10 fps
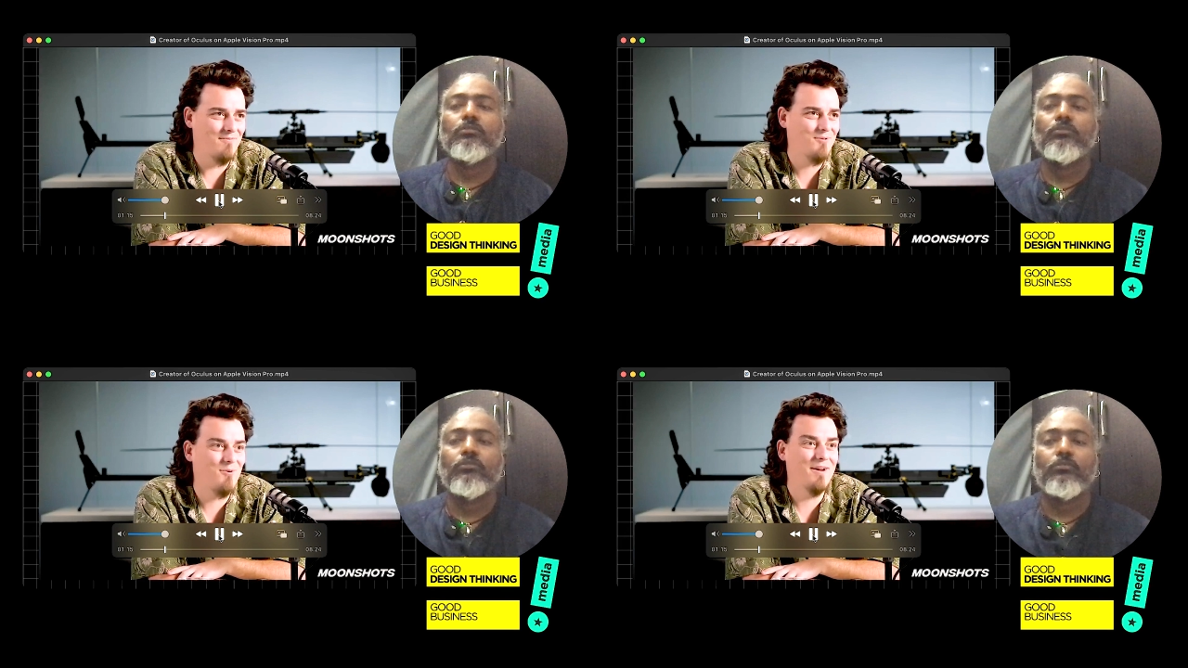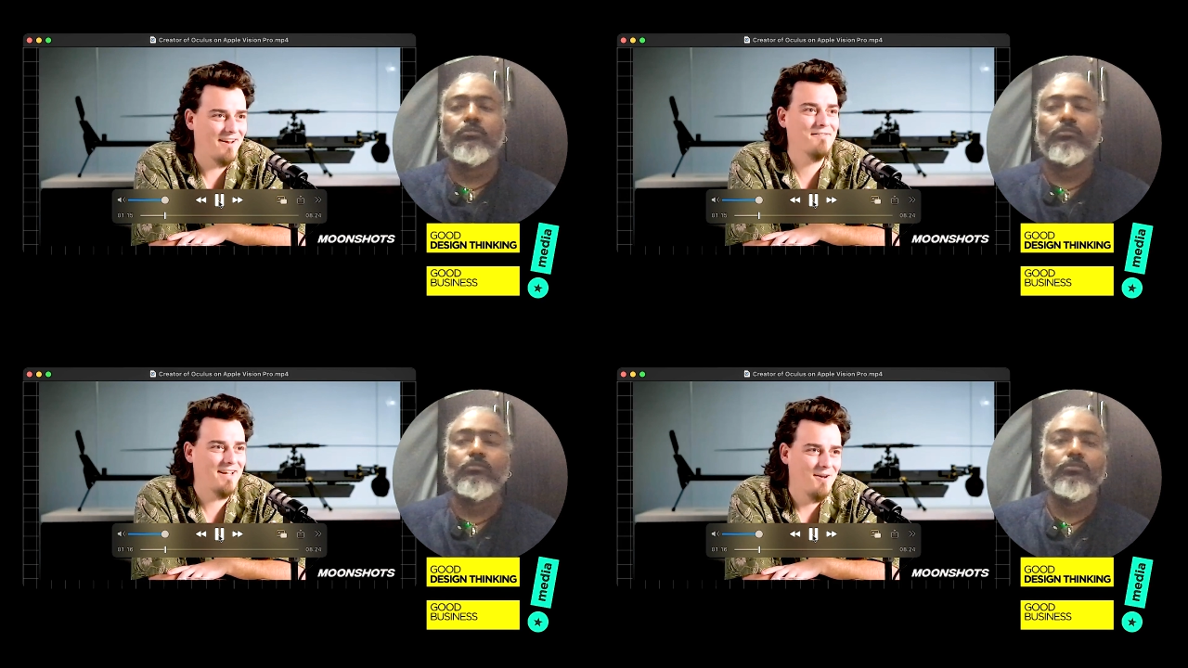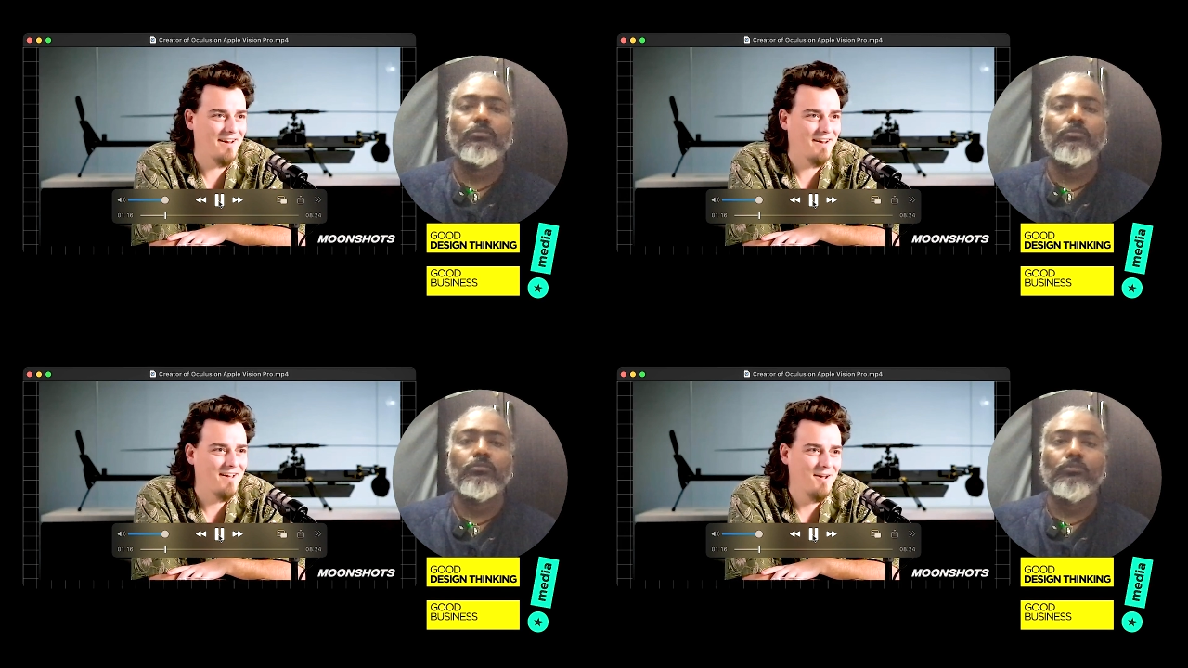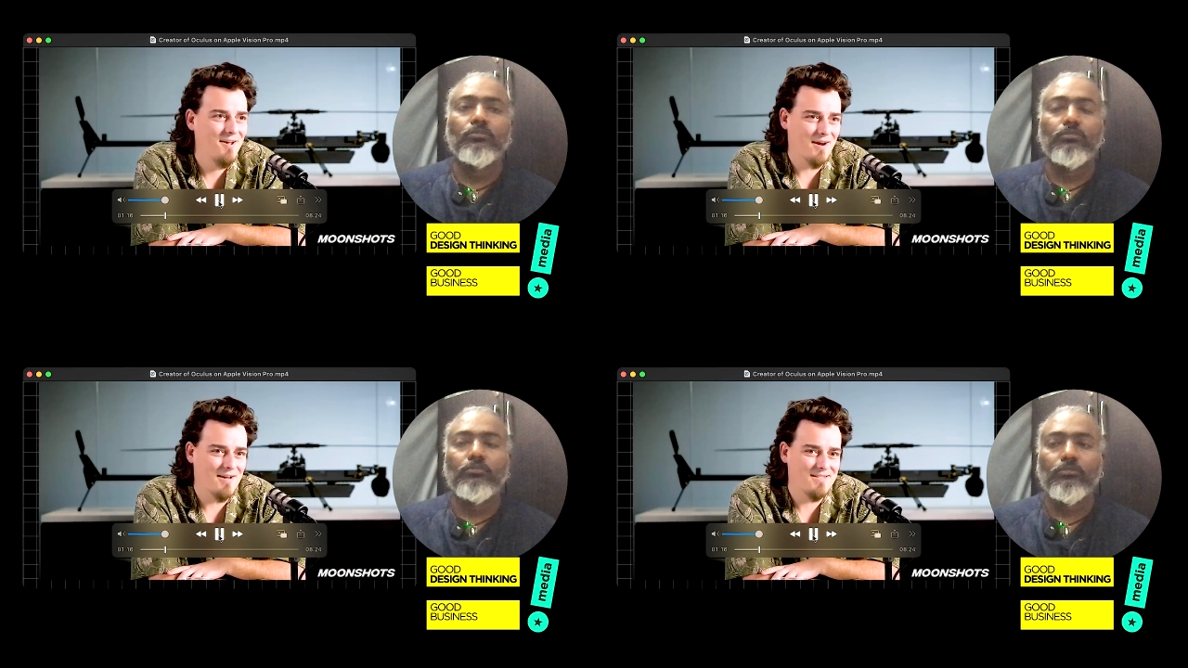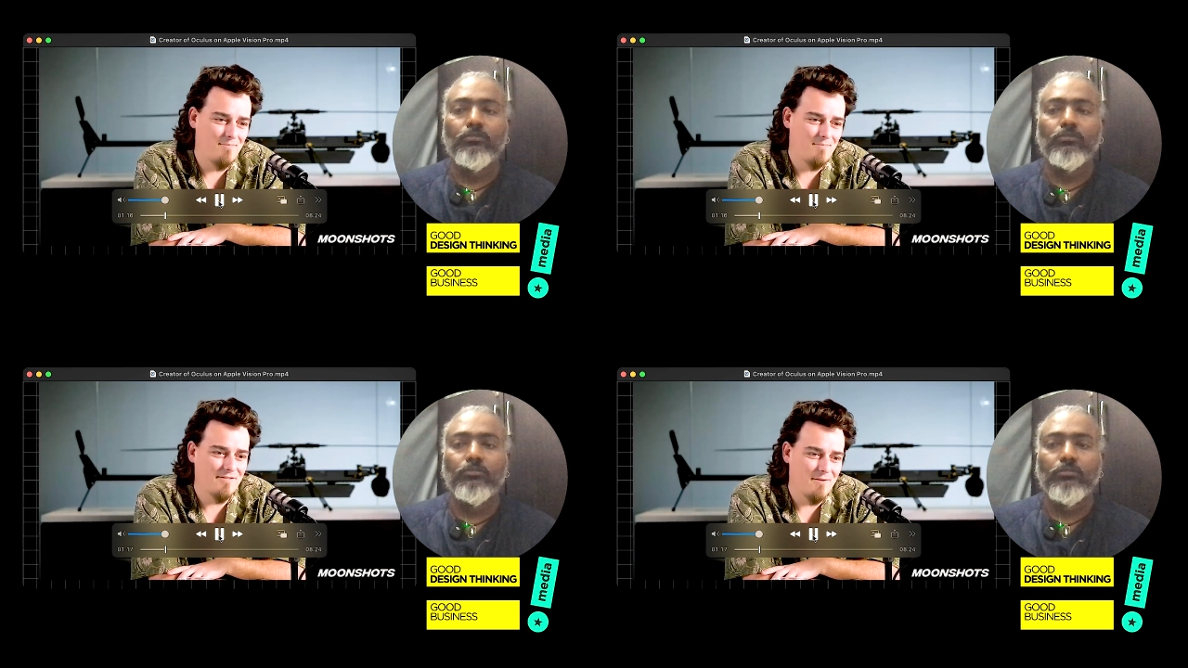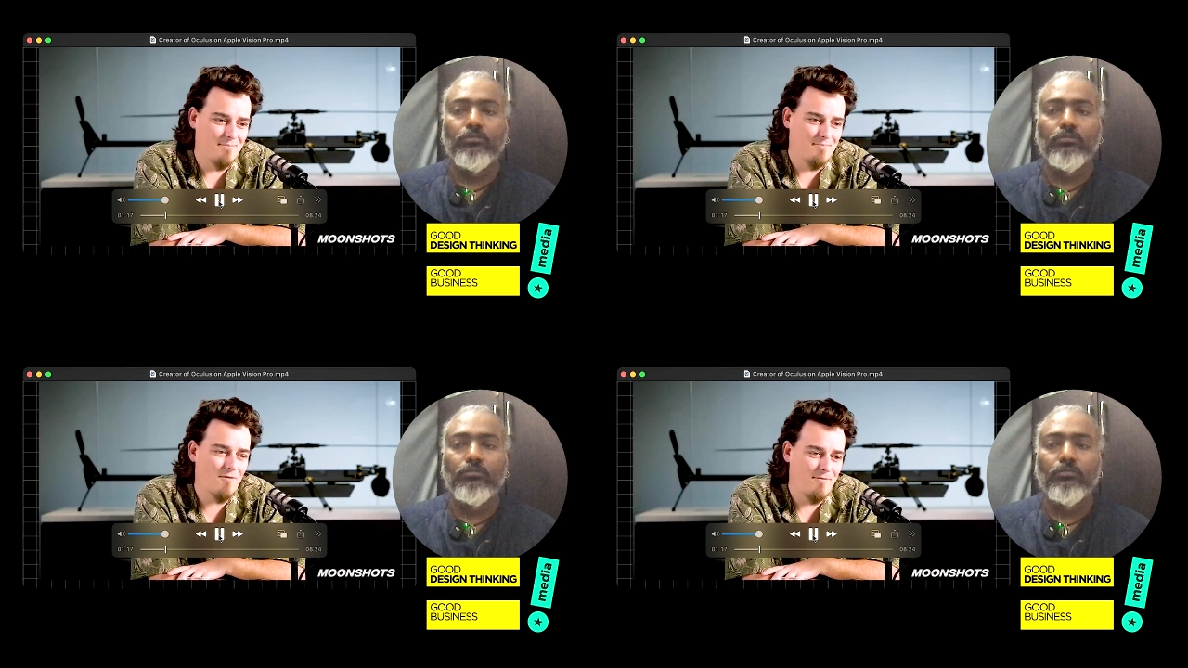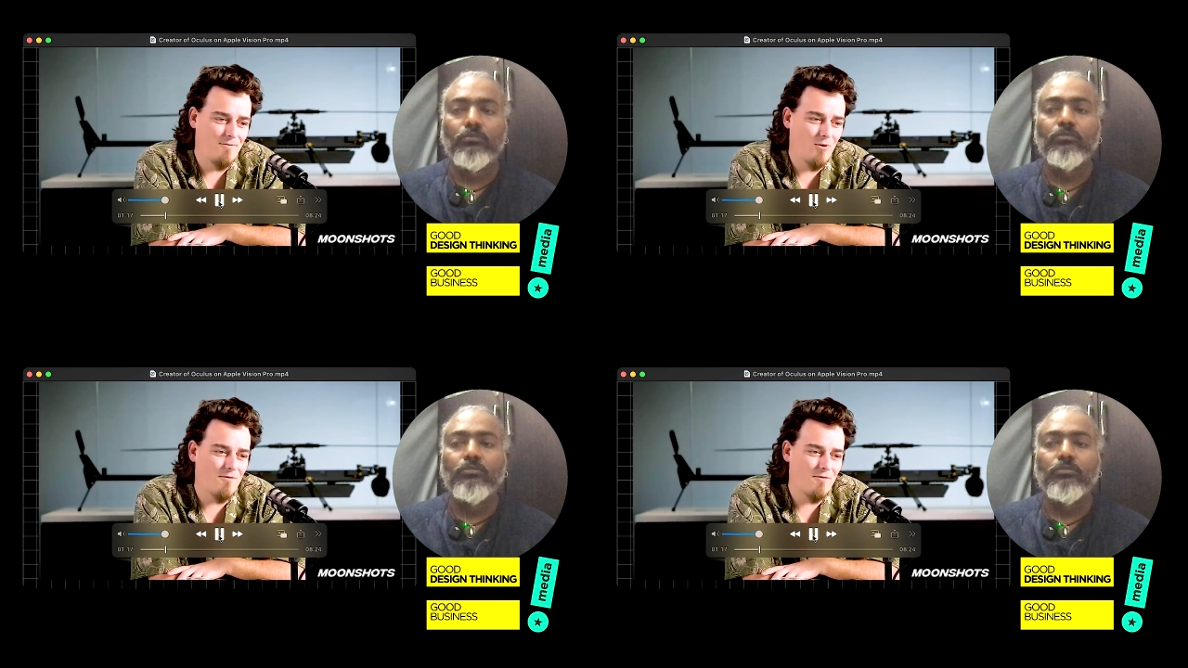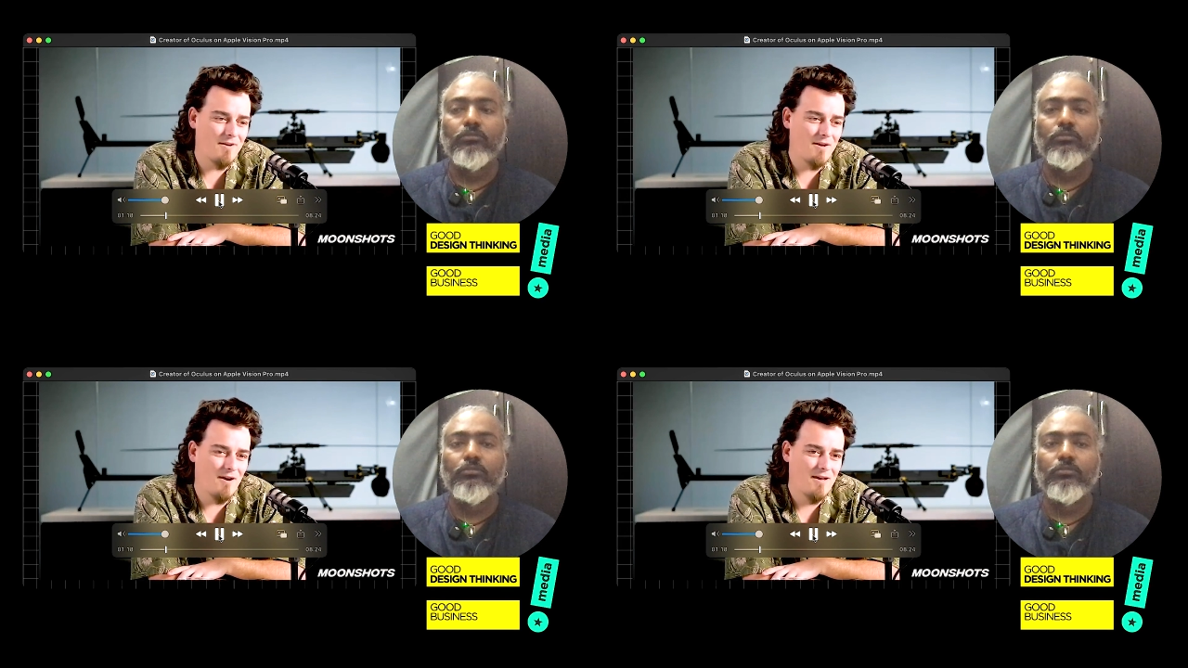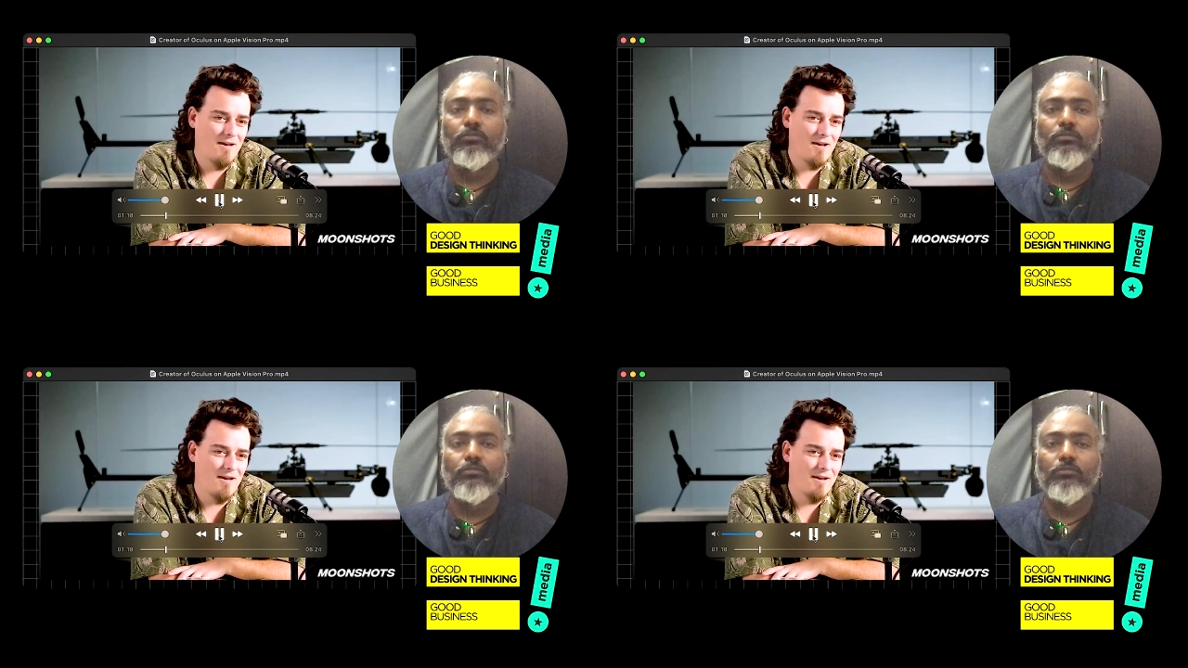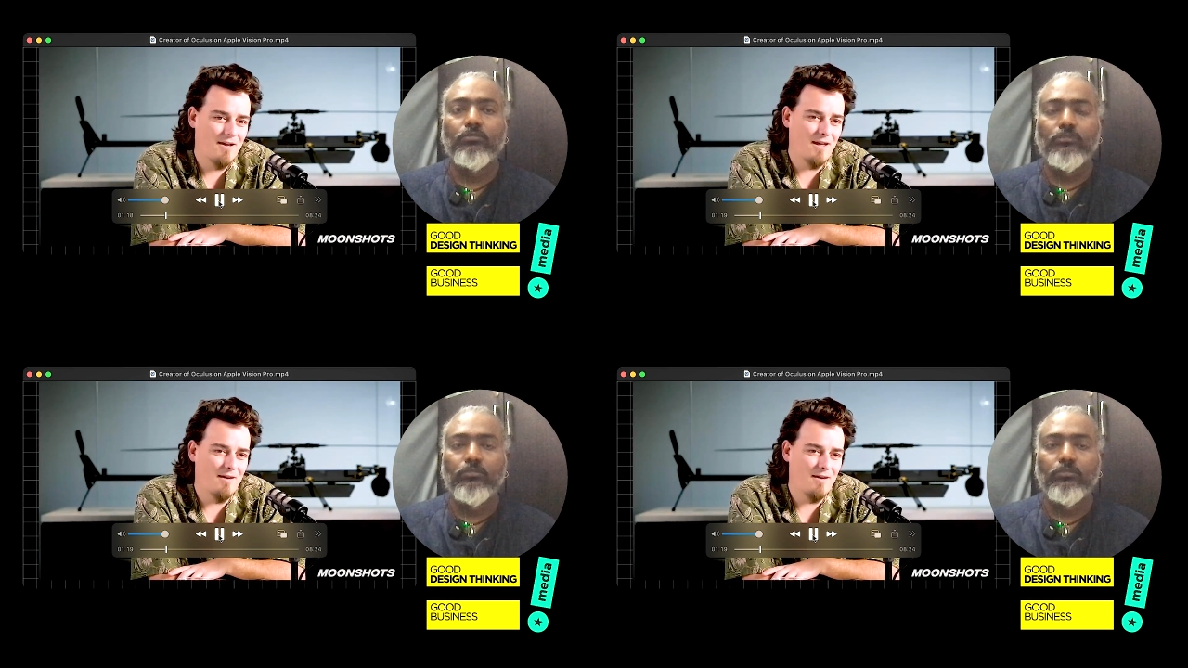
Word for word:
Speaker 1: before V R can become something that everyone